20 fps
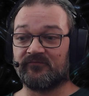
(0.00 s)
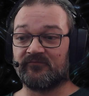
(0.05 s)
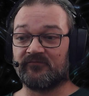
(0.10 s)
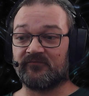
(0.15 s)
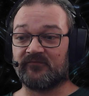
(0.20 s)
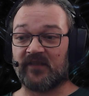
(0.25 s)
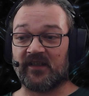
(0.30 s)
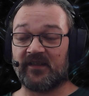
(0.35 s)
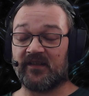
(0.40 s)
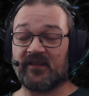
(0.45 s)

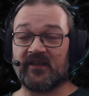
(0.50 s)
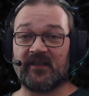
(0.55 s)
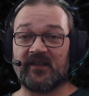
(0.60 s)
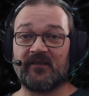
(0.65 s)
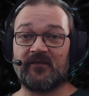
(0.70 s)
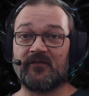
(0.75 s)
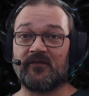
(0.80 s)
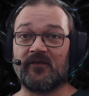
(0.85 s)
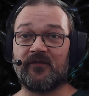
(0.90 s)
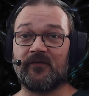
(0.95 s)
I, I
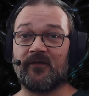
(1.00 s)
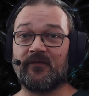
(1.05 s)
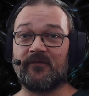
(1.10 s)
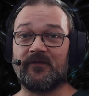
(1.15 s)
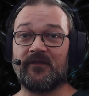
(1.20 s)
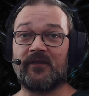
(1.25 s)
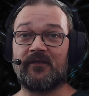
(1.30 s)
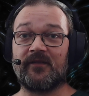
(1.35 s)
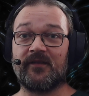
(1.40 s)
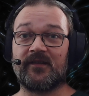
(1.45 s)
don't know if
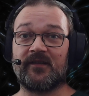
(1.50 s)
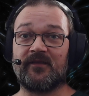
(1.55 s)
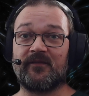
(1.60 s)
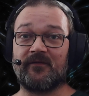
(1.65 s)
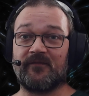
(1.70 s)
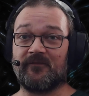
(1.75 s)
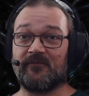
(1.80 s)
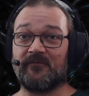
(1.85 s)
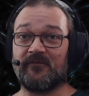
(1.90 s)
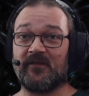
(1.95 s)
there is a
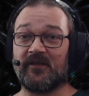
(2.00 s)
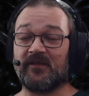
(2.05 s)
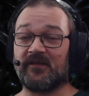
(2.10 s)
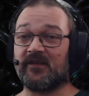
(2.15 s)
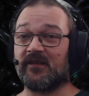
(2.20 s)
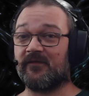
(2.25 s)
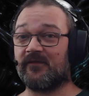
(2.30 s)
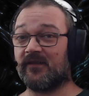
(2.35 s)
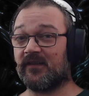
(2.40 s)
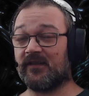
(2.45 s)

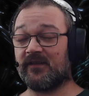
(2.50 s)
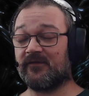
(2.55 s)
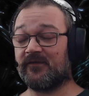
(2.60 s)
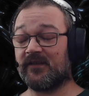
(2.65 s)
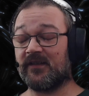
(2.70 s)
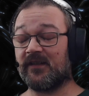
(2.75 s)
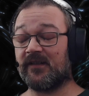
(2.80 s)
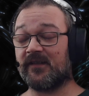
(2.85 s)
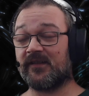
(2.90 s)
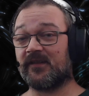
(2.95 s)
if
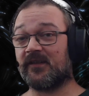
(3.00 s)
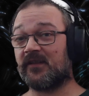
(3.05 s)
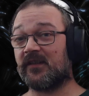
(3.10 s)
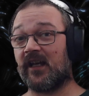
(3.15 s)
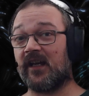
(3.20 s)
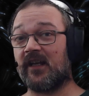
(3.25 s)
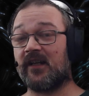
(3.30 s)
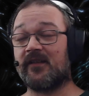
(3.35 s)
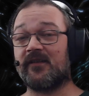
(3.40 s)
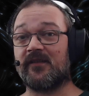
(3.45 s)
there is a
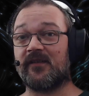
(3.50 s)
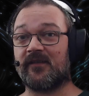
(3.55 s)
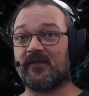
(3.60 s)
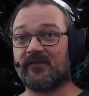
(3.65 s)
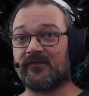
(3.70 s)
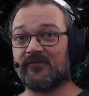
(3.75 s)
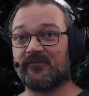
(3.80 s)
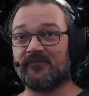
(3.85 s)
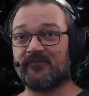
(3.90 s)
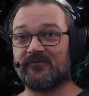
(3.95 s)
target
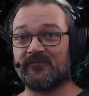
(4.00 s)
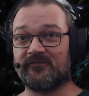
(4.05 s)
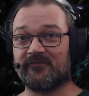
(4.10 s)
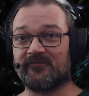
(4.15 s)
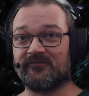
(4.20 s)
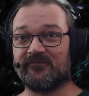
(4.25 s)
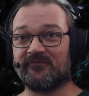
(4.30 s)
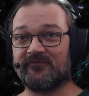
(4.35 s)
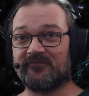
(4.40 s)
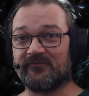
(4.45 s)

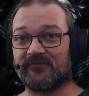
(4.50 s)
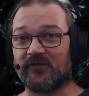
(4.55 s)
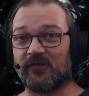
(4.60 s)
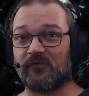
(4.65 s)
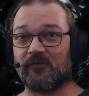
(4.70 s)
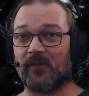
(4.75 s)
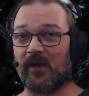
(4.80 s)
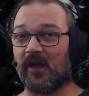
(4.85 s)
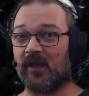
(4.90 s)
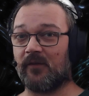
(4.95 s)
of
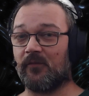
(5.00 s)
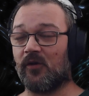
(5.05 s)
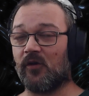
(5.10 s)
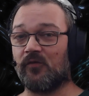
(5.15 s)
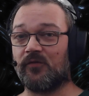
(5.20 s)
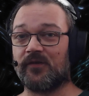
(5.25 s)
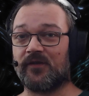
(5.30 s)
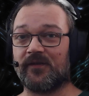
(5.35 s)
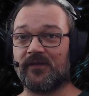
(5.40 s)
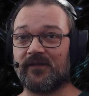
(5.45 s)
my
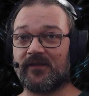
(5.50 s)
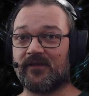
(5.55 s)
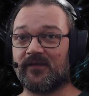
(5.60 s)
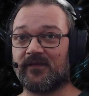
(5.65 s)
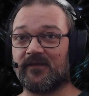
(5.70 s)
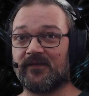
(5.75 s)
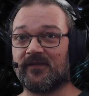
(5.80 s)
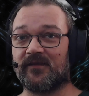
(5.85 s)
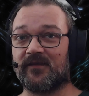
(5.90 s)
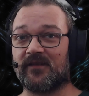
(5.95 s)
emotions.
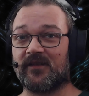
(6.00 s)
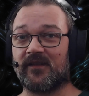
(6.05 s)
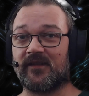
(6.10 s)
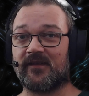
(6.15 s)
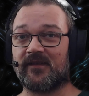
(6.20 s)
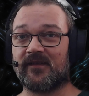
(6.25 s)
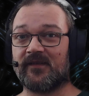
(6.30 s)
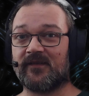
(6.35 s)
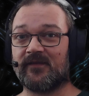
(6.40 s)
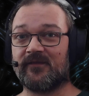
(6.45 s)
It's
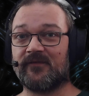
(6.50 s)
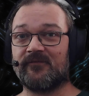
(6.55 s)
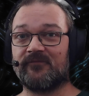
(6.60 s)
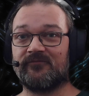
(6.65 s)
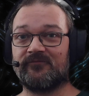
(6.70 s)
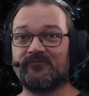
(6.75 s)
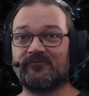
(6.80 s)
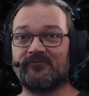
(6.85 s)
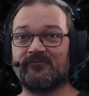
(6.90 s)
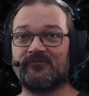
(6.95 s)
just
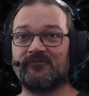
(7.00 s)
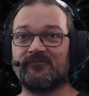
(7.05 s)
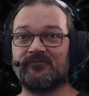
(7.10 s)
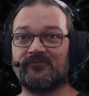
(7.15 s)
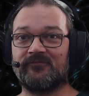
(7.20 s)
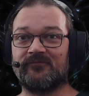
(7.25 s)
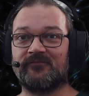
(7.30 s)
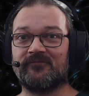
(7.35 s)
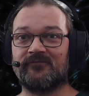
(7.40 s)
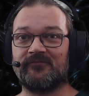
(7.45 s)

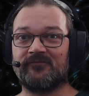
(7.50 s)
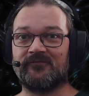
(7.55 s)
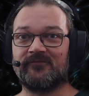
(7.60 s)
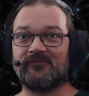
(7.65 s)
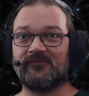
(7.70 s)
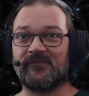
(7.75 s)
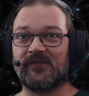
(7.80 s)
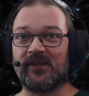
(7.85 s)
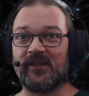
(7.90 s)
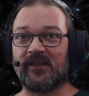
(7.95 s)

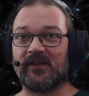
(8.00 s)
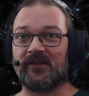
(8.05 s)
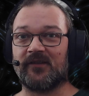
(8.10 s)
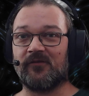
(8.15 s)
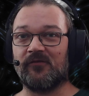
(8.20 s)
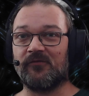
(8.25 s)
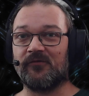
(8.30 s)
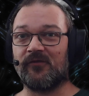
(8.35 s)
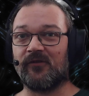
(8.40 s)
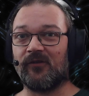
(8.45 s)
yeah, the
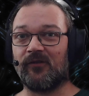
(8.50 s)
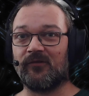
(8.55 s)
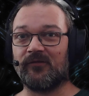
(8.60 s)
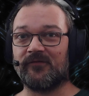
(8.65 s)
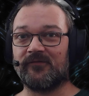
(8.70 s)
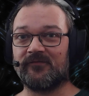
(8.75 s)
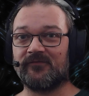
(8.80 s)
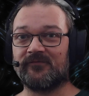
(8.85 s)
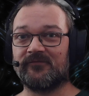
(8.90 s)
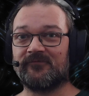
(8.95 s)
good old
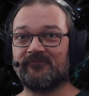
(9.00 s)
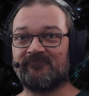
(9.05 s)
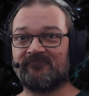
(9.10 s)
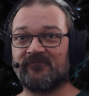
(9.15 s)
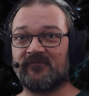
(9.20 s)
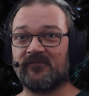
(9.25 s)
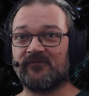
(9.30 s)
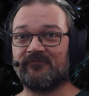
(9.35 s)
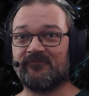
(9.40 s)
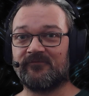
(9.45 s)

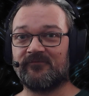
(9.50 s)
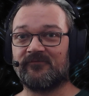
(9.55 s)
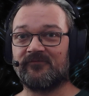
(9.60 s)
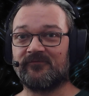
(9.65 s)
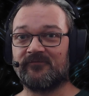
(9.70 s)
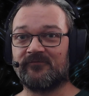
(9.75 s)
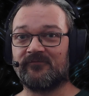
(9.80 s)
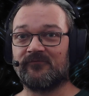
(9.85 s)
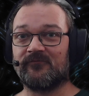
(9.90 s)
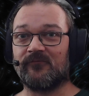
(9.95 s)

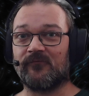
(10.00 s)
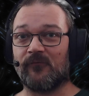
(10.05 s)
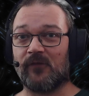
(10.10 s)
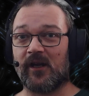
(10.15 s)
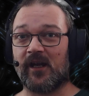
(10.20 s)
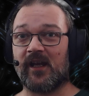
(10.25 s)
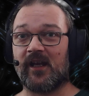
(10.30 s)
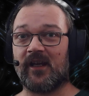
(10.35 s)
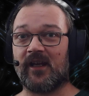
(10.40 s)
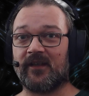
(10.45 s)

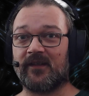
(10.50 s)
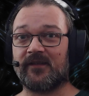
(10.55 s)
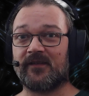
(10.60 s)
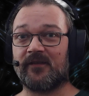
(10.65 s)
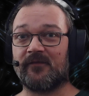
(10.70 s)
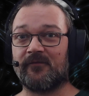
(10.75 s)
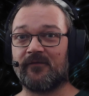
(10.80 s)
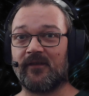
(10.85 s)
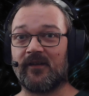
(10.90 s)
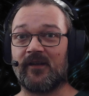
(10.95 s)
where it's
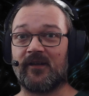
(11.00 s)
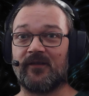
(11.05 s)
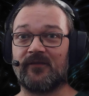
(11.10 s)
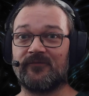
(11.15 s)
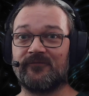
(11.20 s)
unfair.